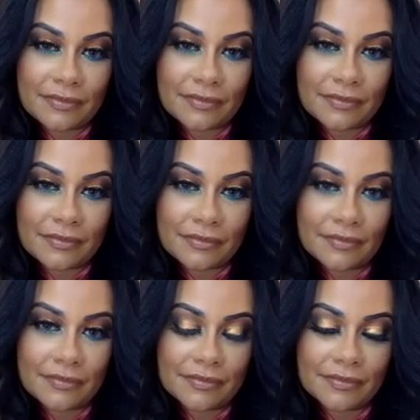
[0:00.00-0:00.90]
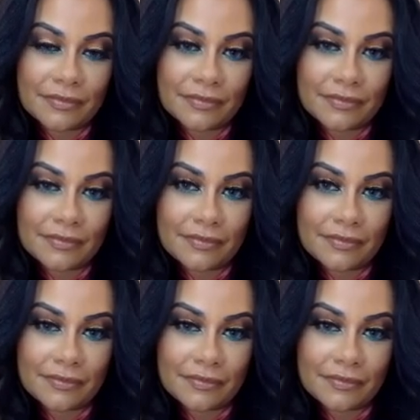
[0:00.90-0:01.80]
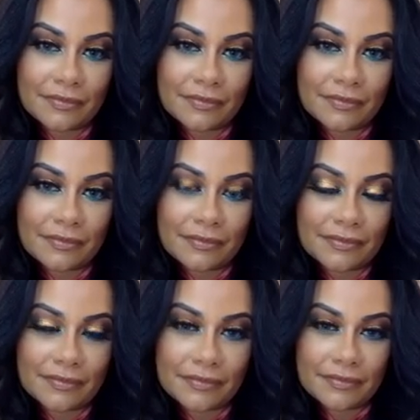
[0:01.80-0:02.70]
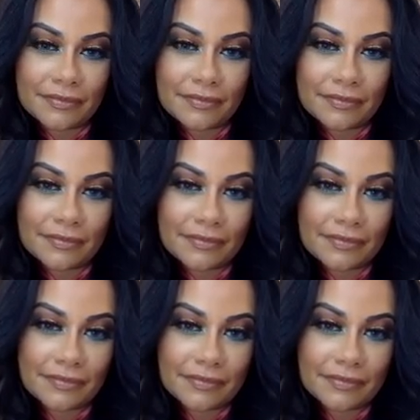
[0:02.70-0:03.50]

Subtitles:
This person isn't speaking.